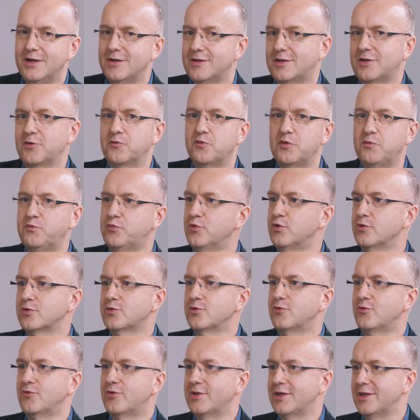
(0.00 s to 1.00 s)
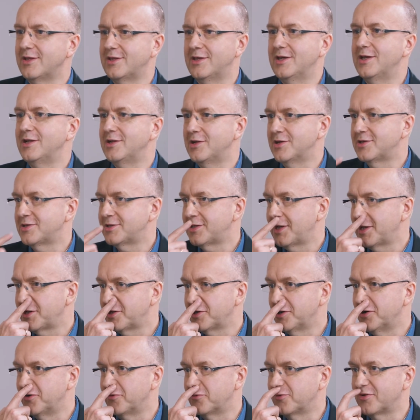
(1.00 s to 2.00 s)
so we brought all these senior
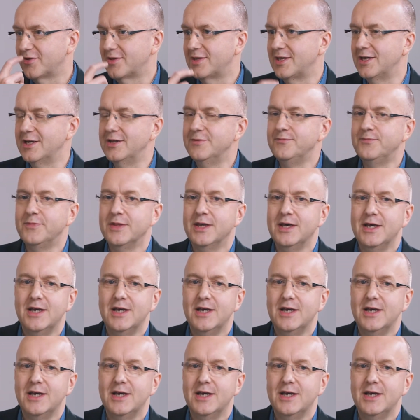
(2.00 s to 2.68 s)
stakeholders in,